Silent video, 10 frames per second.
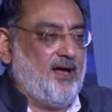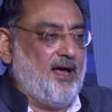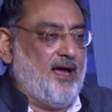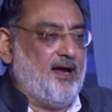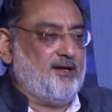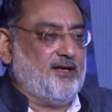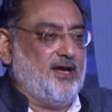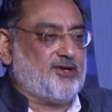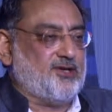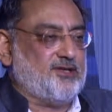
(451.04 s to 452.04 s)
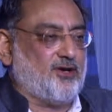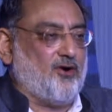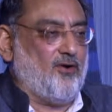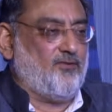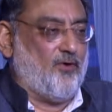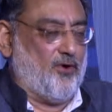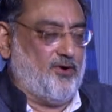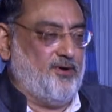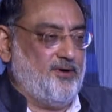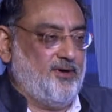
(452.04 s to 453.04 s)
and elections are called for.
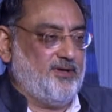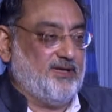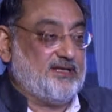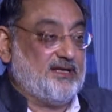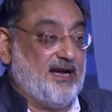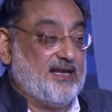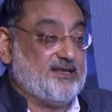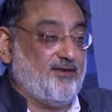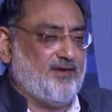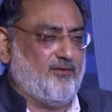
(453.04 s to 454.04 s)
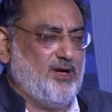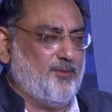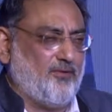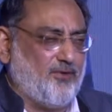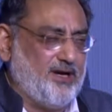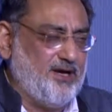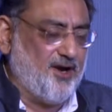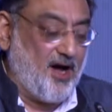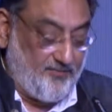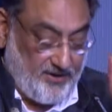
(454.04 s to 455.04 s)
This is the 1975, only about for a year and a
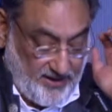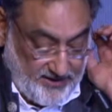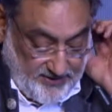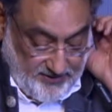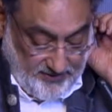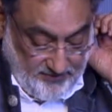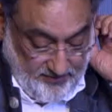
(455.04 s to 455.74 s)
half it lasts.